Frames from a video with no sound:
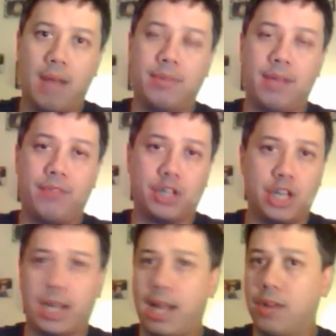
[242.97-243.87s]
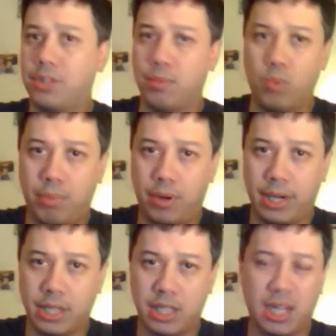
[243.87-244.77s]
Definitely check out some wood
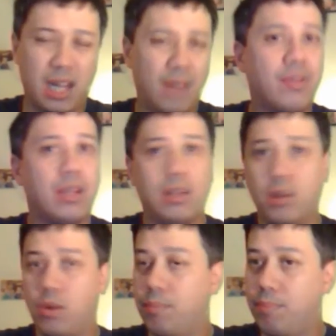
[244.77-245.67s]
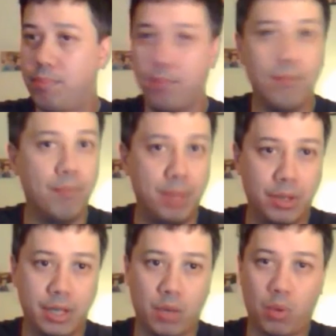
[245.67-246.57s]
burning stuff.
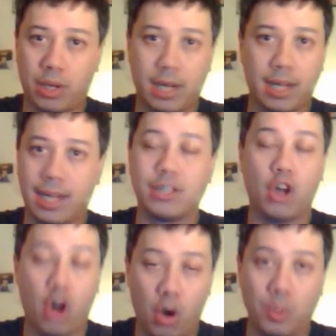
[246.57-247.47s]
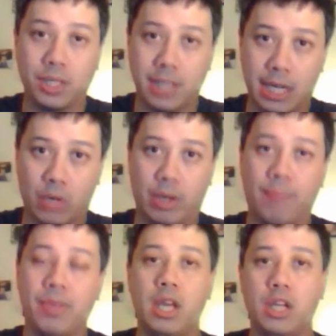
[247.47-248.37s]
Building and working. That guy's always tinkering.
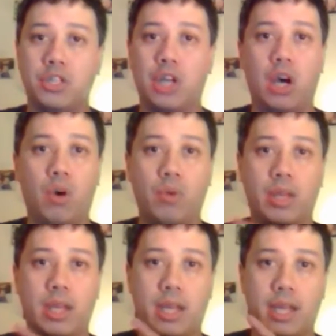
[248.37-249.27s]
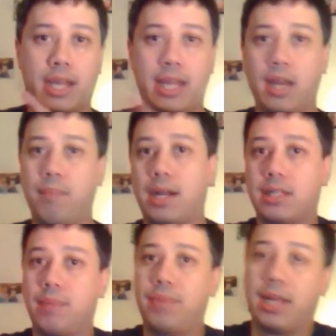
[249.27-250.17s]
So he unboxed
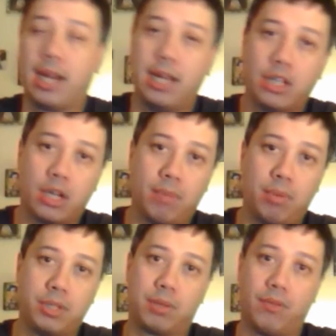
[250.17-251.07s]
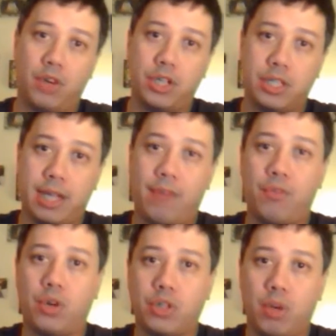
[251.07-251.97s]
something, and he's going to put some conversions out
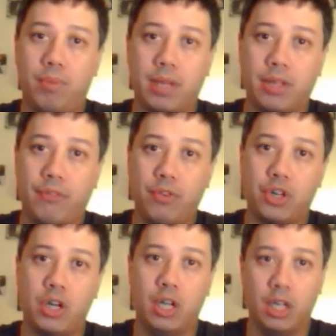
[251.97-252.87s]
for us hopefully in the future.